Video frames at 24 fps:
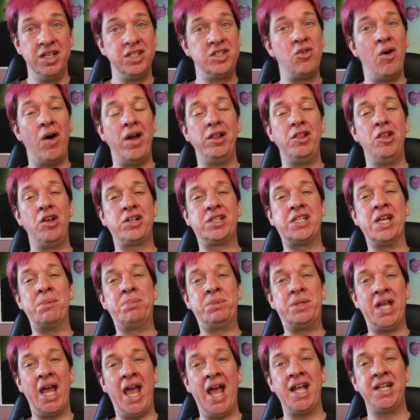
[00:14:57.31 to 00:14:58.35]
So I looked
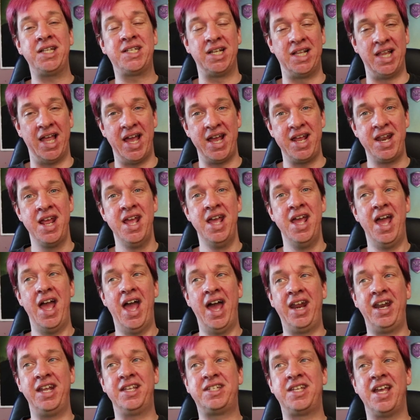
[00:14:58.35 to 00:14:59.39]
up tantalite
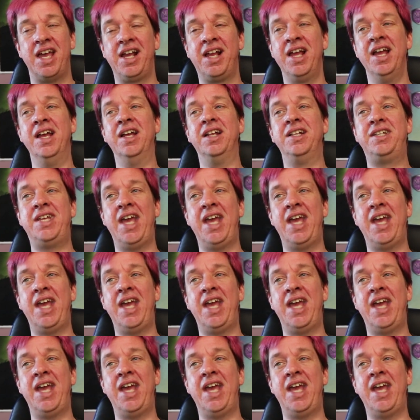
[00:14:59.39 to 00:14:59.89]
and it's like